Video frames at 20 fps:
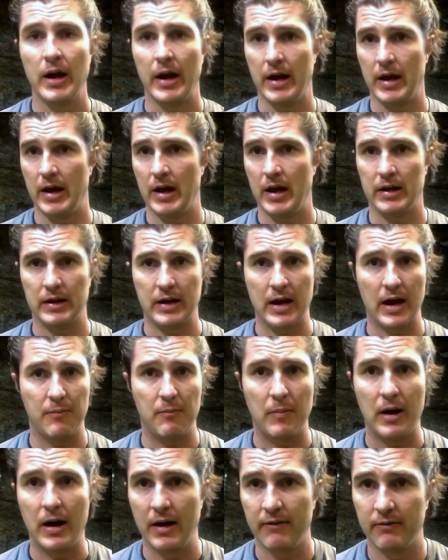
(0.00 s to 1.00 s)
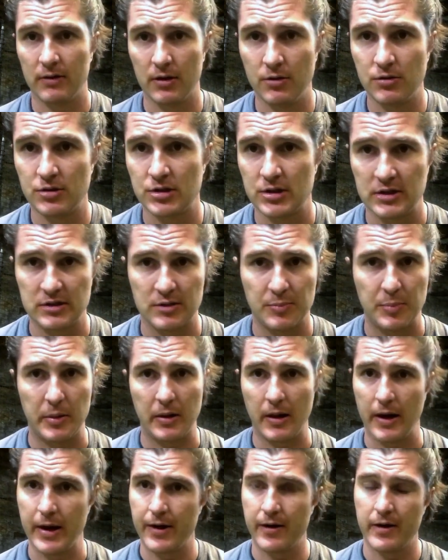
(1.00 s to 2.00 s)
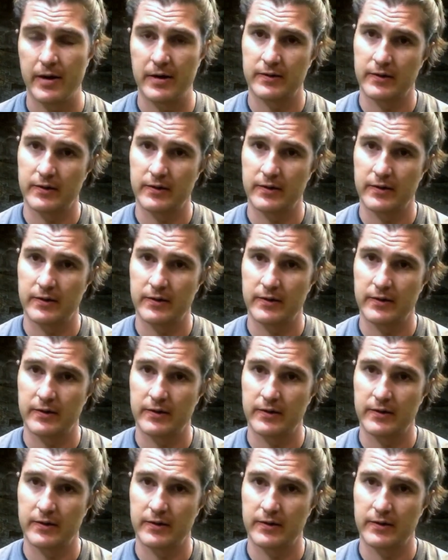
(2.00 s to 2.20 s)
and kind of my evolution as a player and